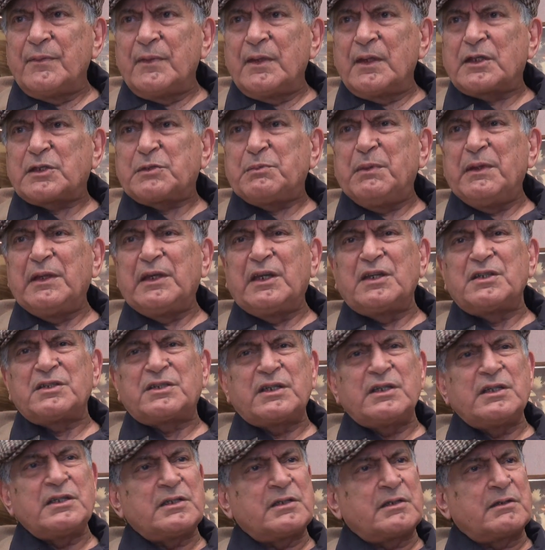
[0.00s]

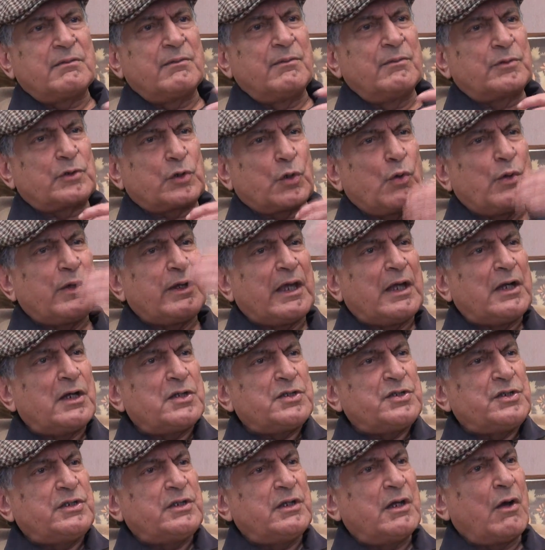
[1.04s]
experiences, throwing
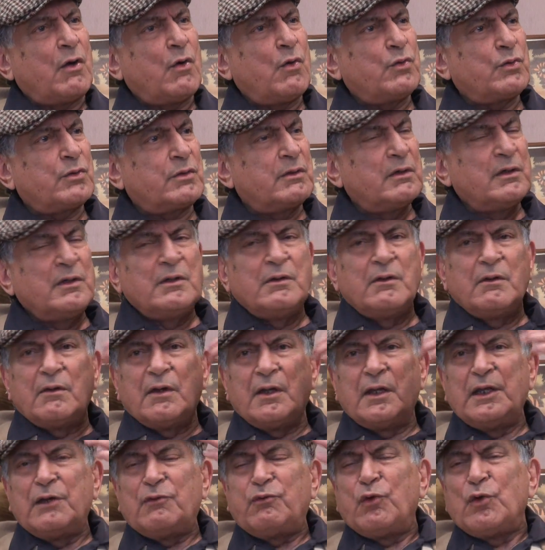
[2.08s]
energy out,
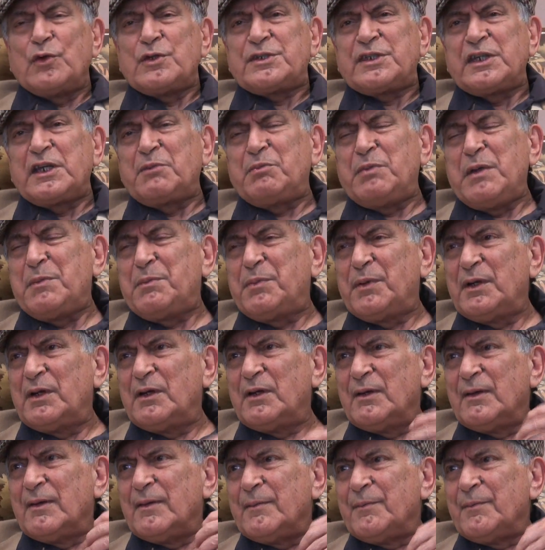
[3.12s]
influencing people,